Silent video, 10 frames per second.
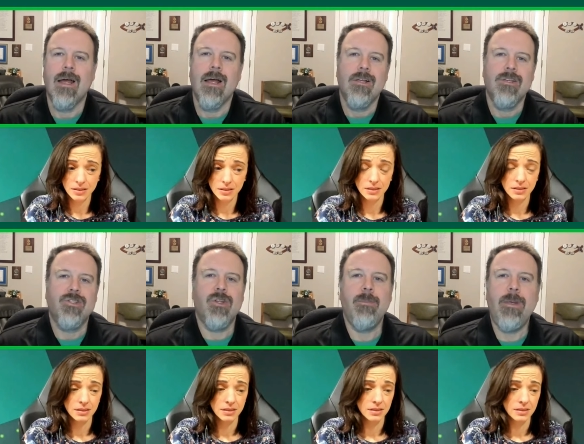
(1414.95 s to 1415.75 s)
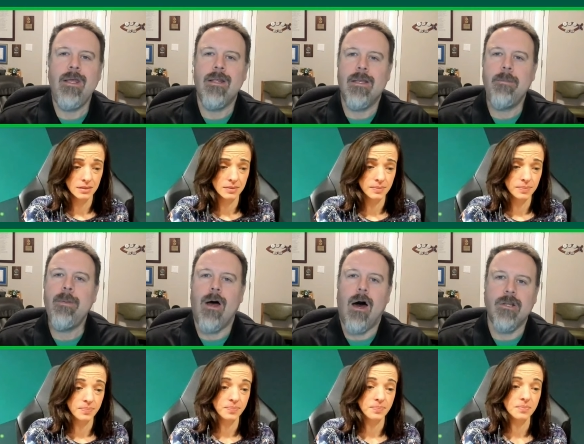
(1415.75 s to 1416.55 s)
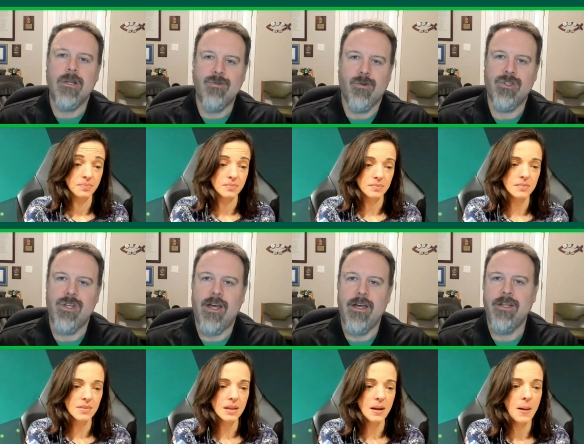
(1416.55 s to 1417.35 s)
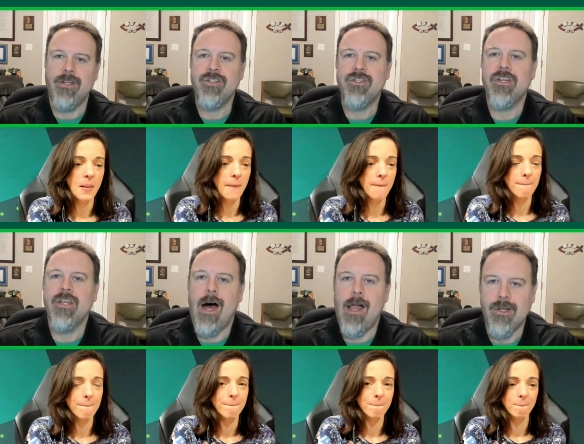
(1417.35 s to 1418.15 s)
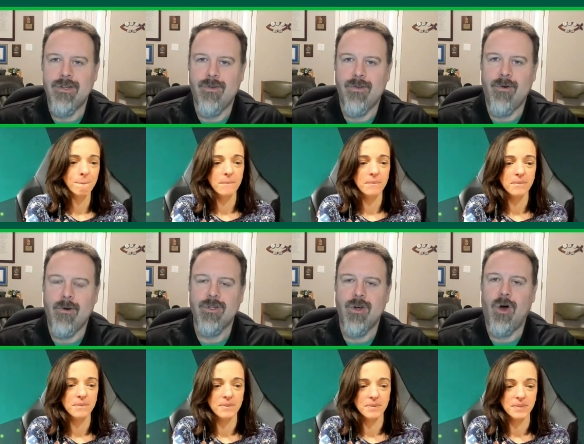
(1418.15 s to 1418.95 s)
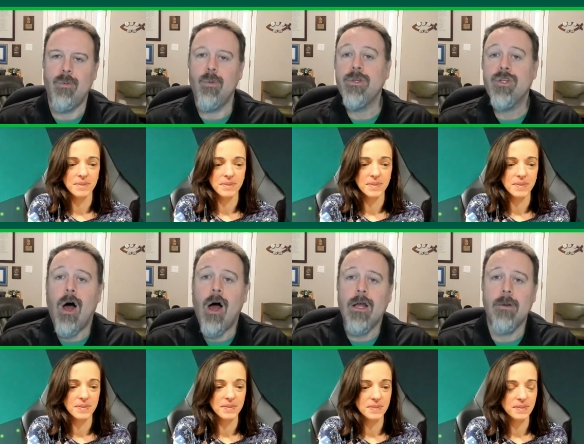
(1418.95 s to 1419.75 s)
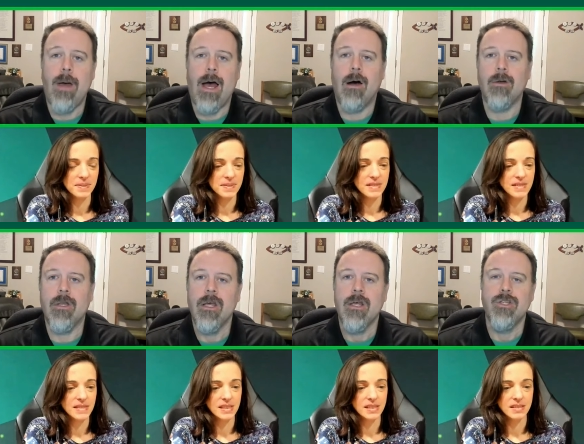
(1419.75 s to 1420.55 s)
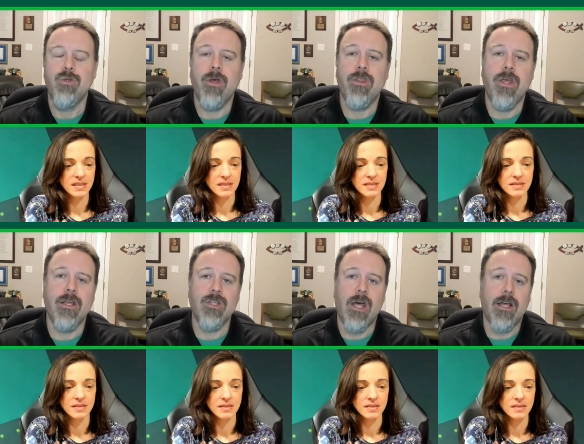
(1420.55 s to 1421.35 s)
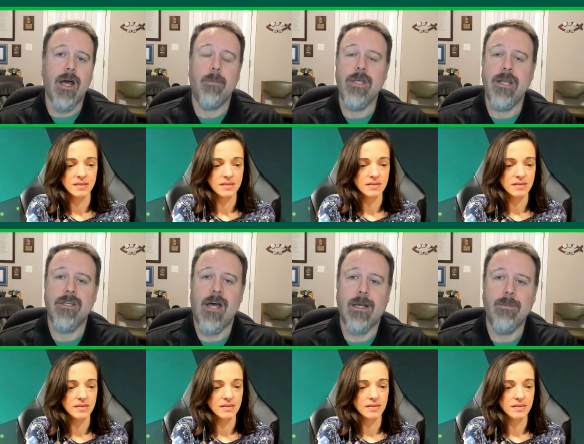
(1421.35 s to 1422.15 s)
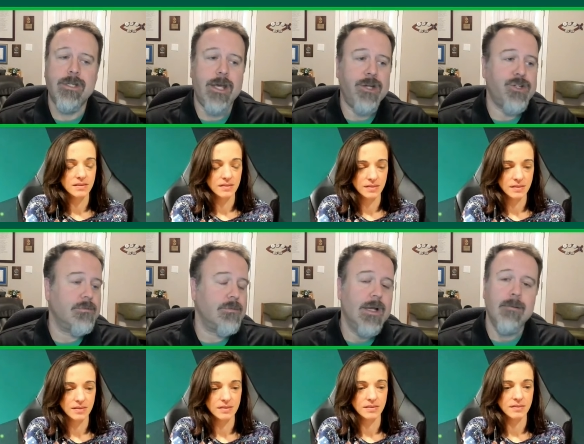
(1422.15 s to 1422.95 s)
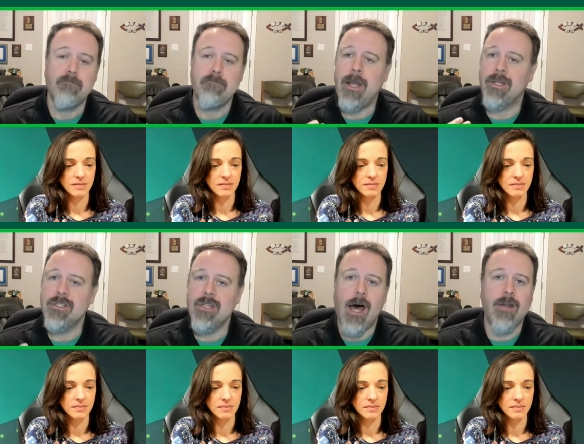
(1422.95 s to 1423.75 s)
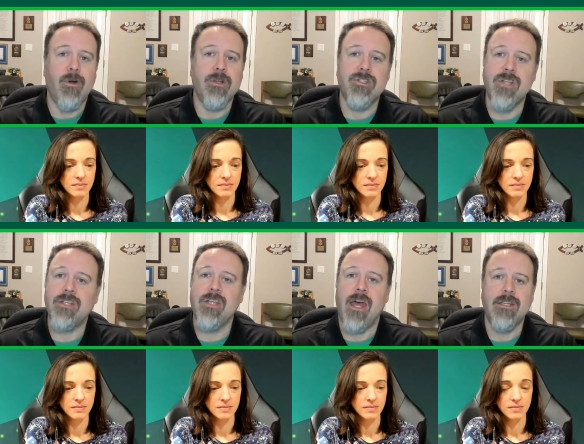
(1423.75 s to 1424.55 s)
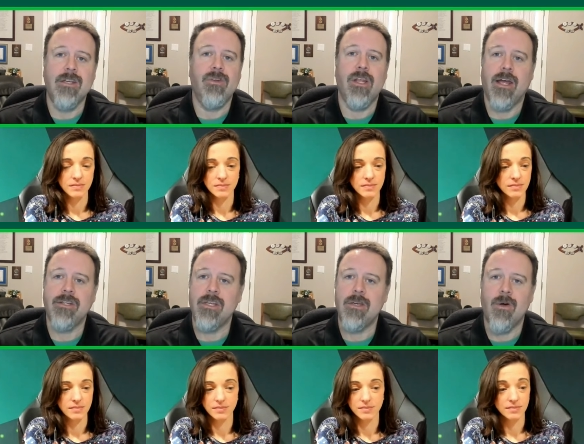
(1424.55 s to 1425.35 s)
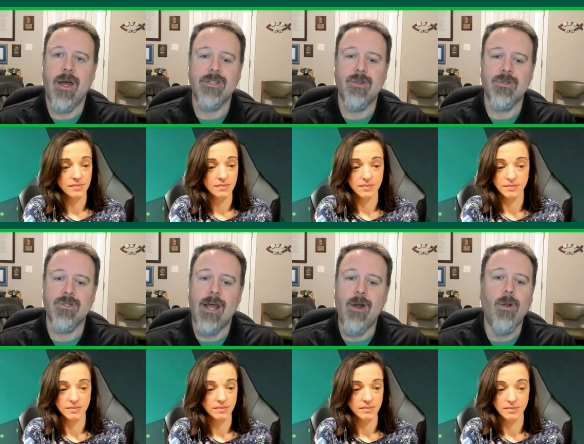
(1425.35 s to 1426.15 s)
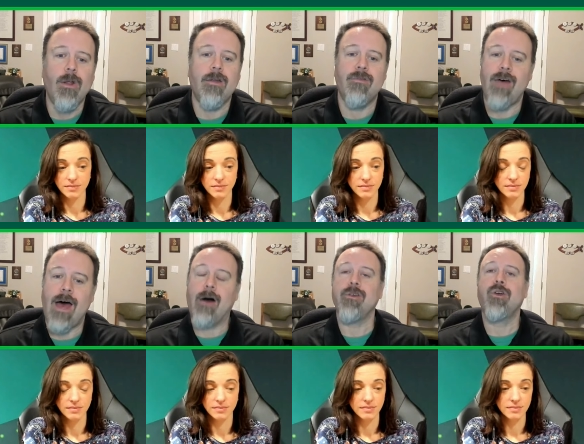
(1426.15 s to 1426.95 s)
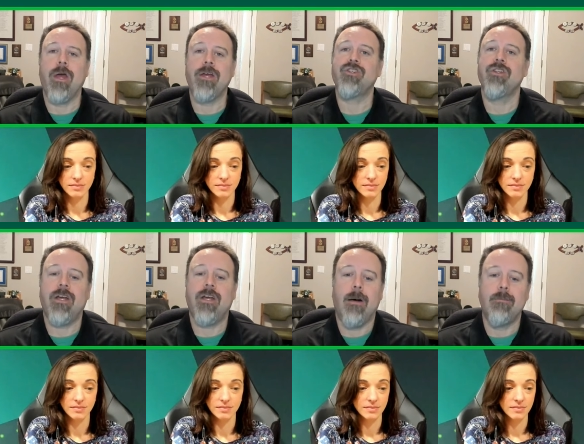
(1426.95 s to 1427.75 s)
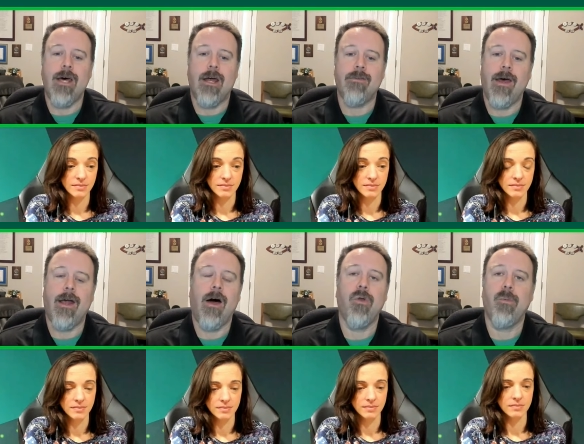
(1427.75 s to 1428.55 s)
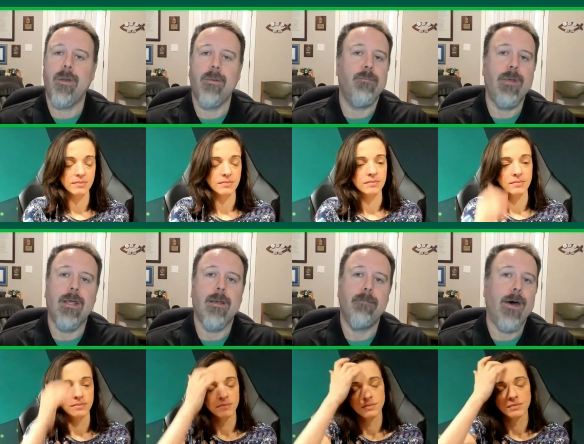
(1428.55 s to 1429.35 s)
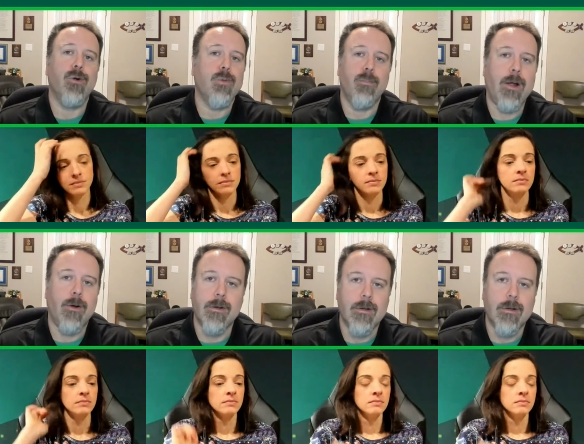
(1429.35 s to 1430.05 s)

Speaker 1: So let me let me be honest for a second and just acknowledge for the folks at home, when we talk about doing things like updating documentation, that is not a very sexy activity in I T, right? So there's not a whole lot of value creation that comes out of that other than being better prepared,